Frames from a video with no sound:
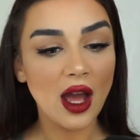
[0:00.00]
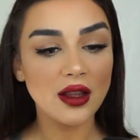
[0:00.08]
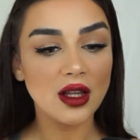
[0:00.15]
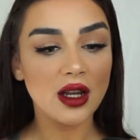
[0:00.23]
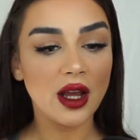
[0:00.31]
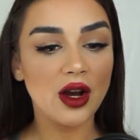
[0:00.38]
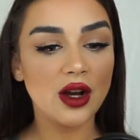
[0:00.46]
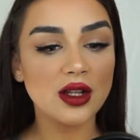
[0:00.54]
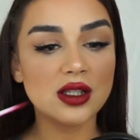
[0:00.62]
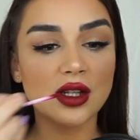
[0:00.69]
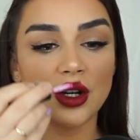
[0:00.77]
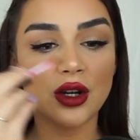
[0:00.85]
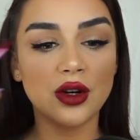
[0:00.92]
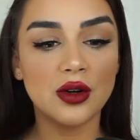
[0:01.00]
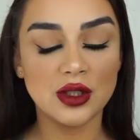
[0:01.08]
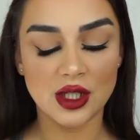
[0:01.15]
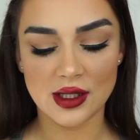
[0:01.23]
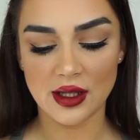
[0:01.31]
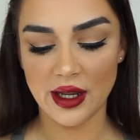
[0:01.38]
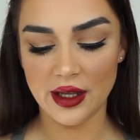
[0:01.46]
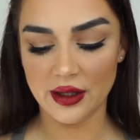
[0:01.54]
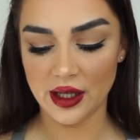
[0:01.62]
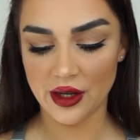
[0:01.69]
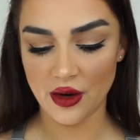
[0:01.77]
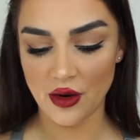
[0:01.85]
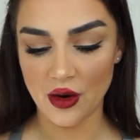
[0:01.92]
And then I also just lightly
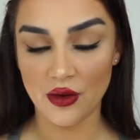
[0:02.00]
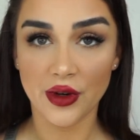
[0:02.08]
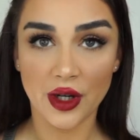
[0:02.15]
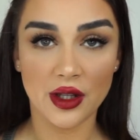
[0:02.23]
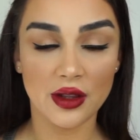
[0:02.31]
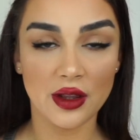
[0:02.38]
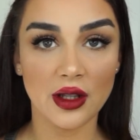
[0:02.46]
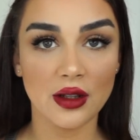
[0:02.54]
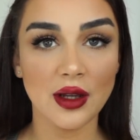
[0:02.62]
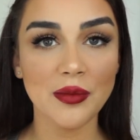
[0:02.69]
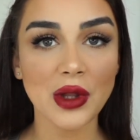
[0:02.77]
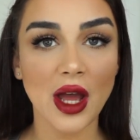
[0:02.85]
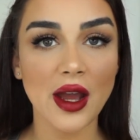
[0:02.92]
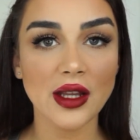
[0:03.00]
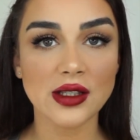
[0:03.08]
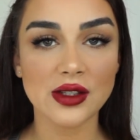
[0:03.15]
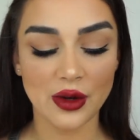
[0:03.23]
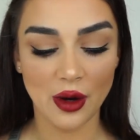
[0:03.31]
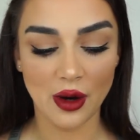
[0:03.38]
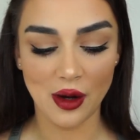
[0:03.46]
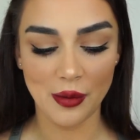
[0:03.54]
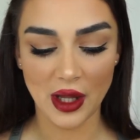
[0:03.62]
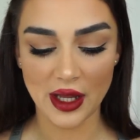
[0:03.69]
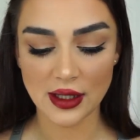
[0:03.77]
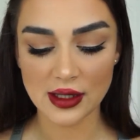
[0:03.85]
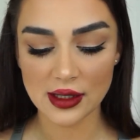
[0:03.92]
go over the lip line so it all
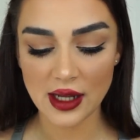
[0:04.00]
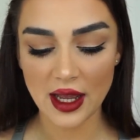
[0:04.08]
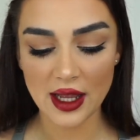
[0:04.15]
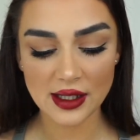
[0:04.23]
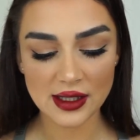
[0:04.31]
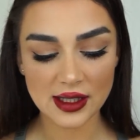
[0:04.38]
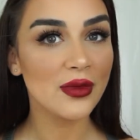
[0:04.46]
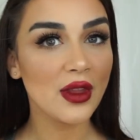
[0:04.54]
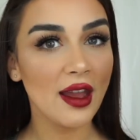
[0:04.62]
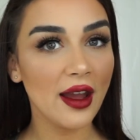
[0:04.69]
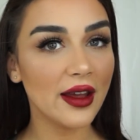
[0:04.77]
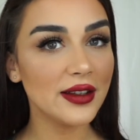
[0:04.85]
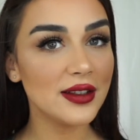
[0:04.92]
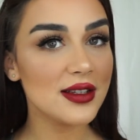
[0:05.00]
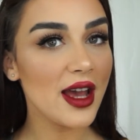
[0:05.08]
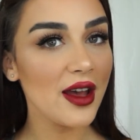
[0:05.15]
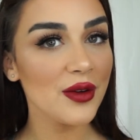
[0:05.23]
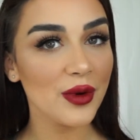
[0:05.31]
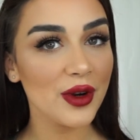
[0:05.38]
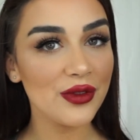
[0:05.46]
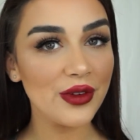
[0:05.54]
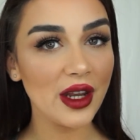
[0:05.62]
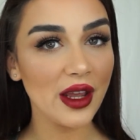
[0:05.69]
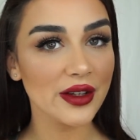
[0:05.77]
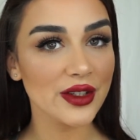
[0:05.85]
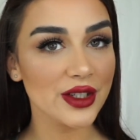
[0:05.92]
blends nice. And yeah, we're
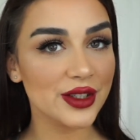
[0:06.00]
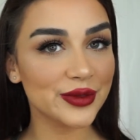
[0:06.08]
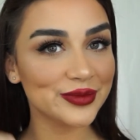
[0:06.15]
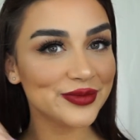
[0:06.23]
finished.